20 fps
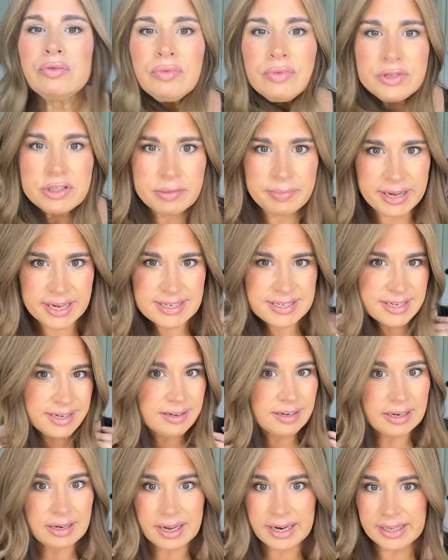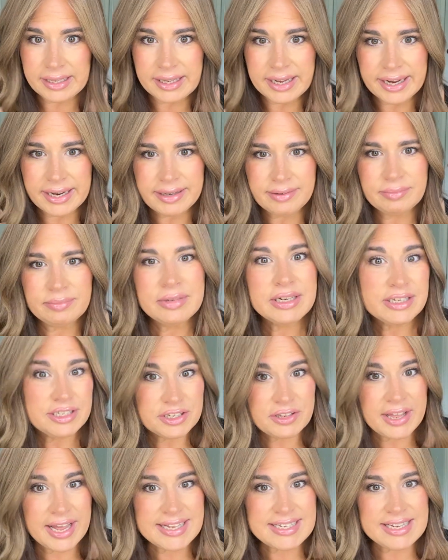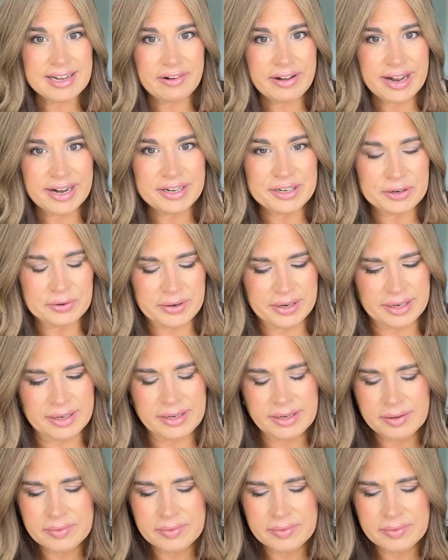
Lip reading: So basically like that. So that's how I do it.